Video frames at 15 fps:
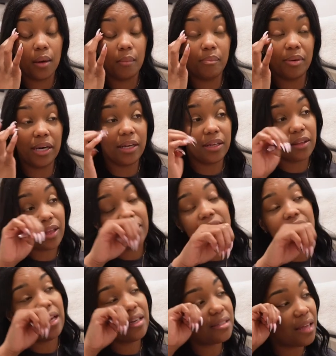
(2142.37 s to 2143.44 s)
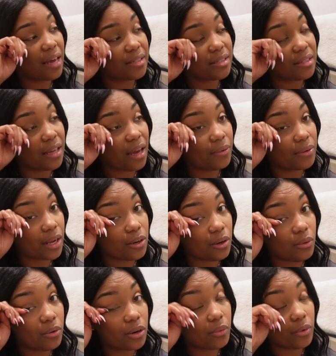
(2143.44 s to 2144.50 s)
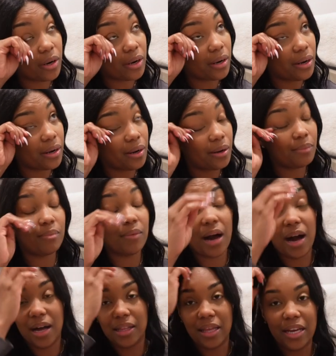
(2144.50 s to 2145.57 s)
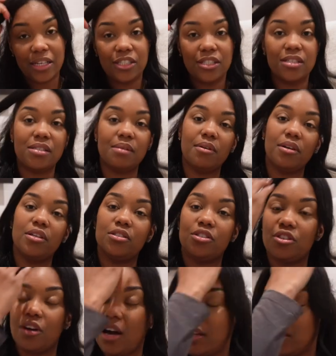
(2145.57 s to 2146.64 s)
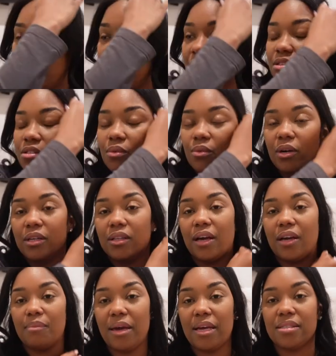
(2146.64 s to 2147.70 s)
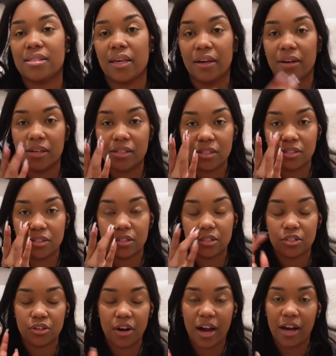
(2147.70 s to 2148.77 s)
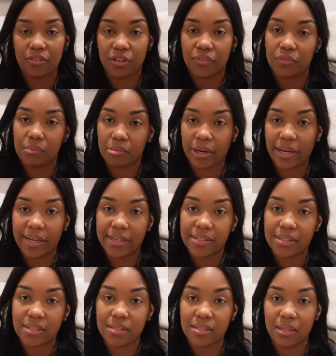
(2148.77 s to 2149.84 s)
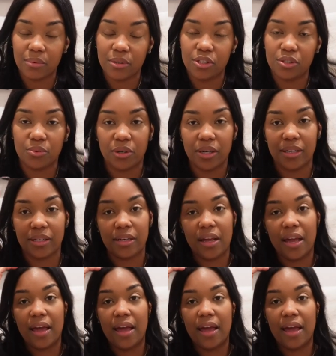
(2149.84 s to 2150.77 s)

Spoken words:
But like days like today when I don't want to wear eyelashes, I'm going to try to get into wearing like mascaras and just try out different brands to see which one